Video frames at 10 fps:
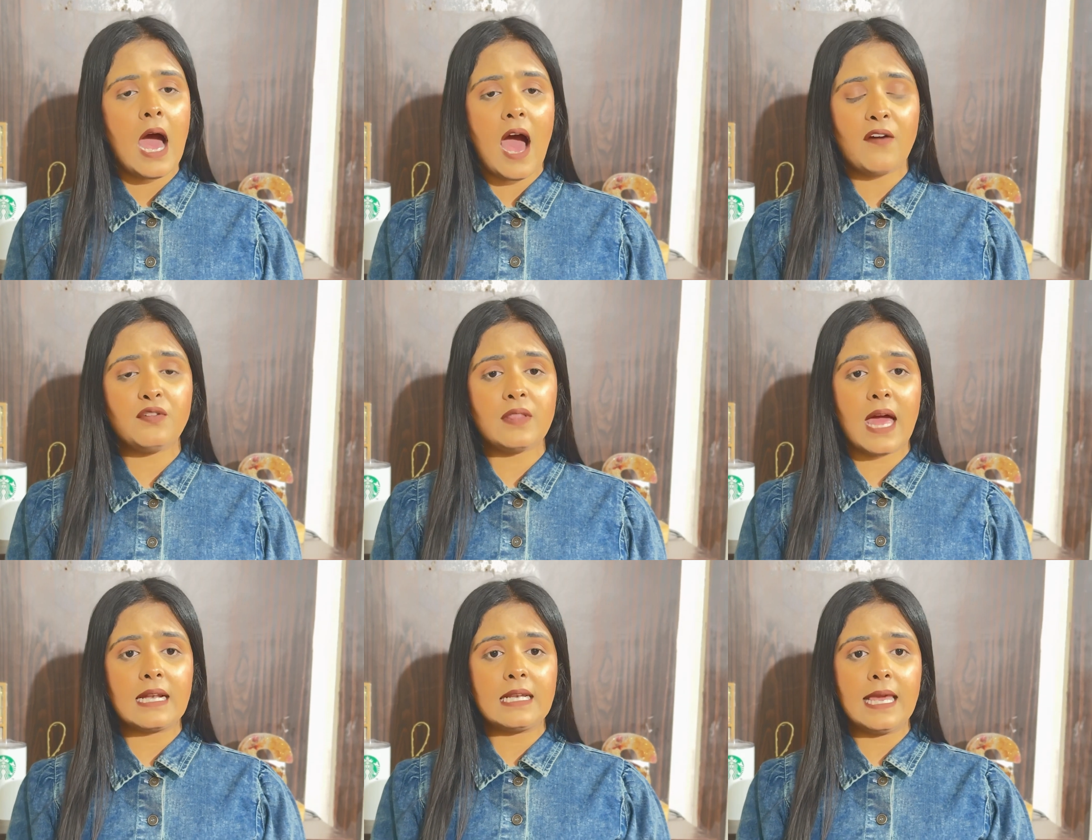After
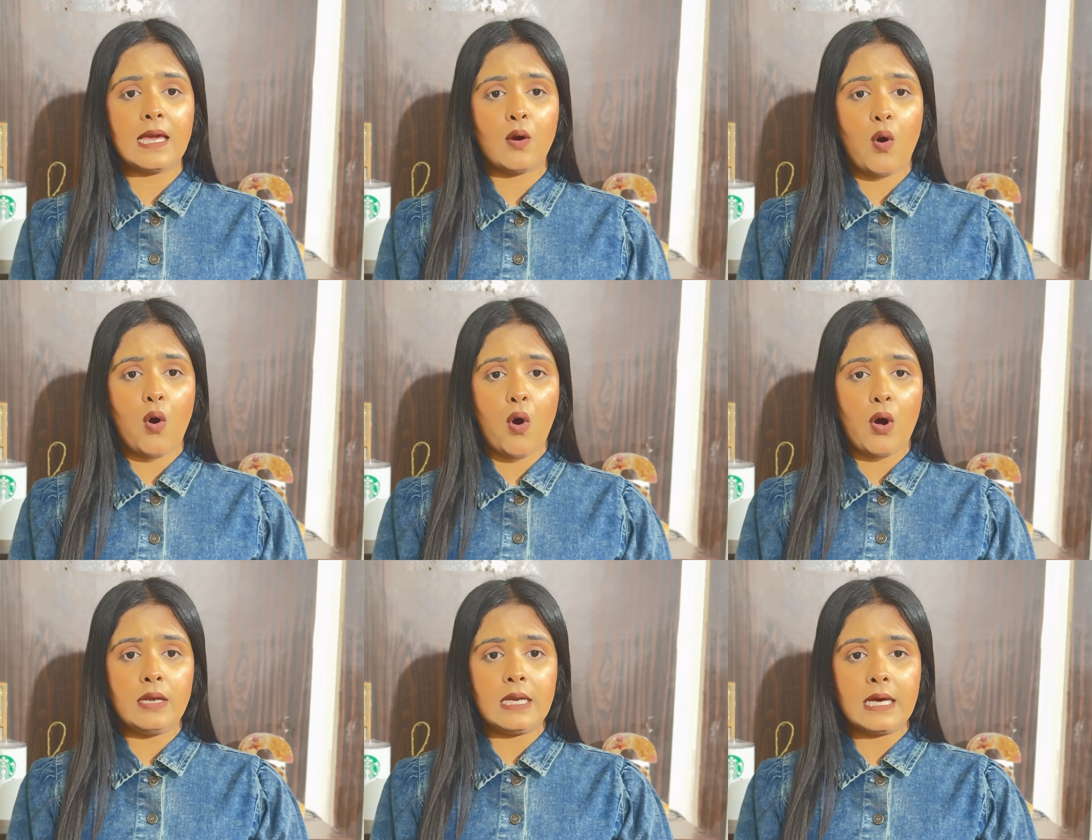that, click
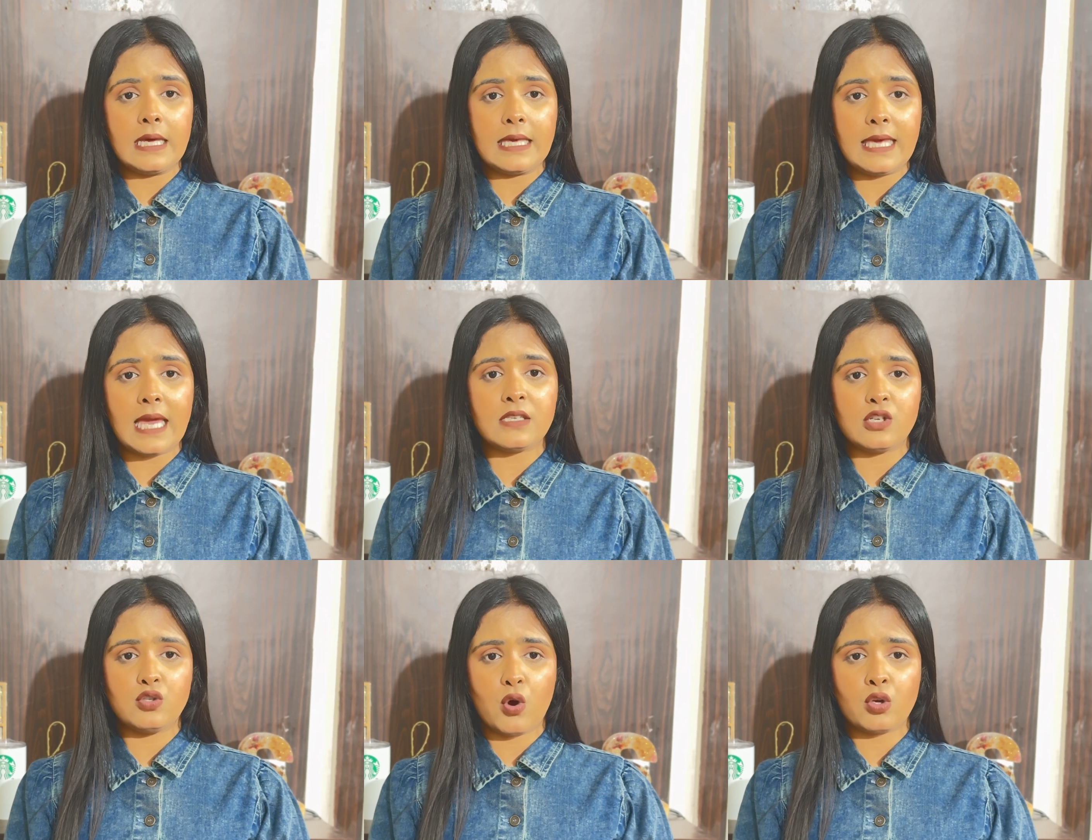on
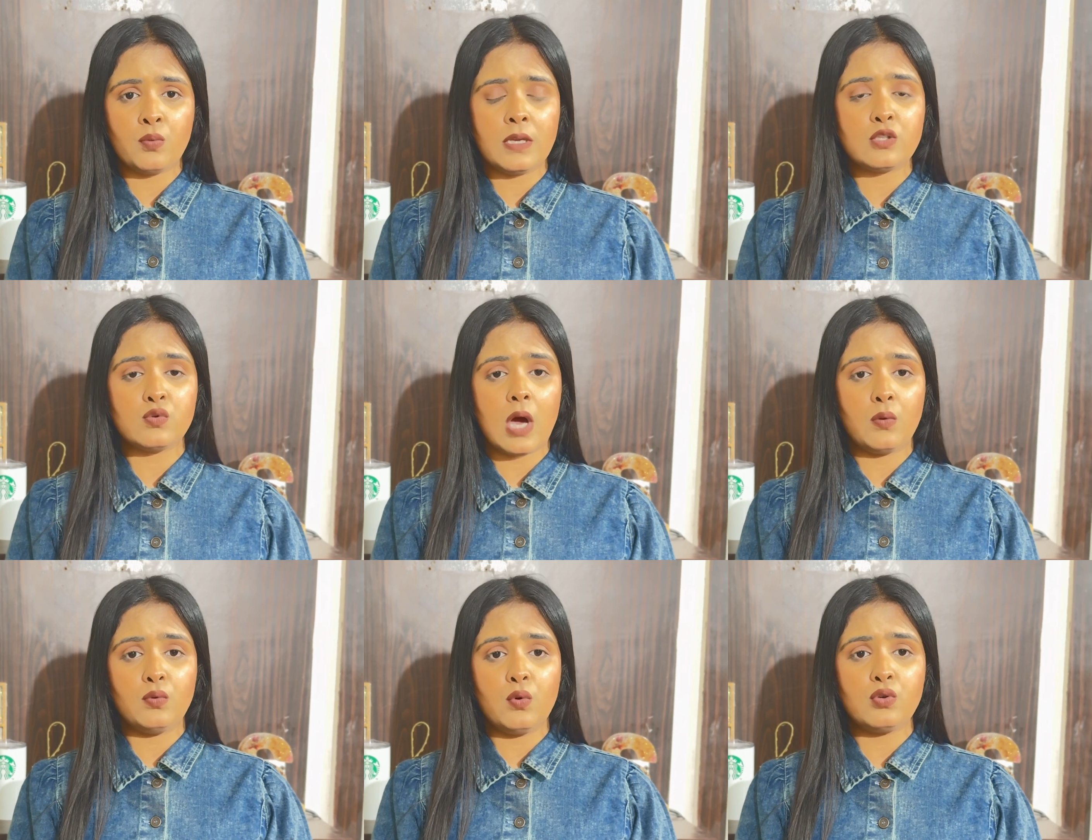Get Document to
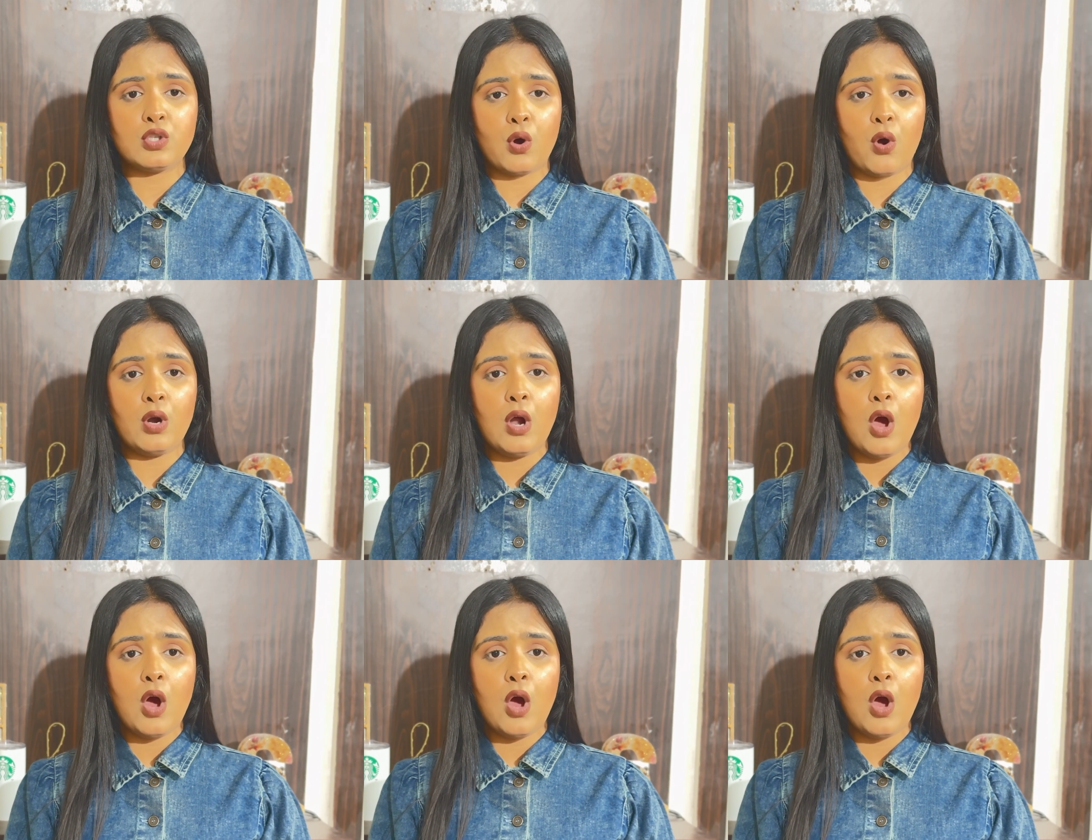download your